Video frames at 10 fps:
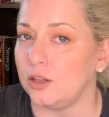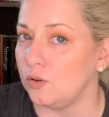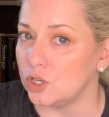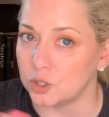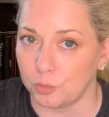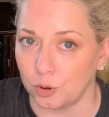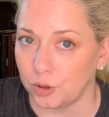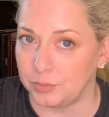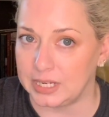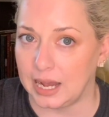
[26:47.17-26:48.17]
you can just pull
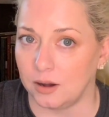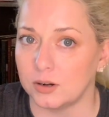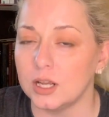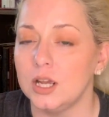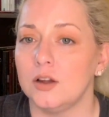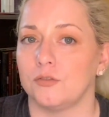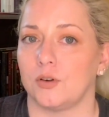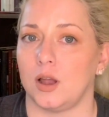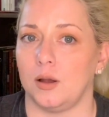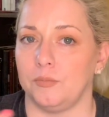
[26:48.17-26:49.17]
them down
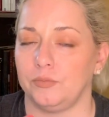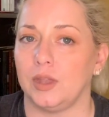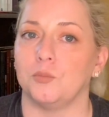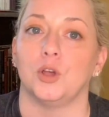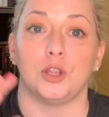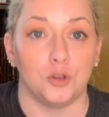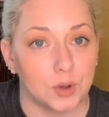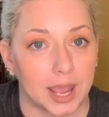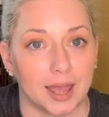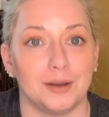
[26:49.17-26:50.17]
from, well, you
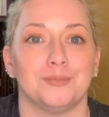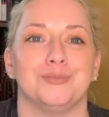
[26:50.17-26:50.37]
can't,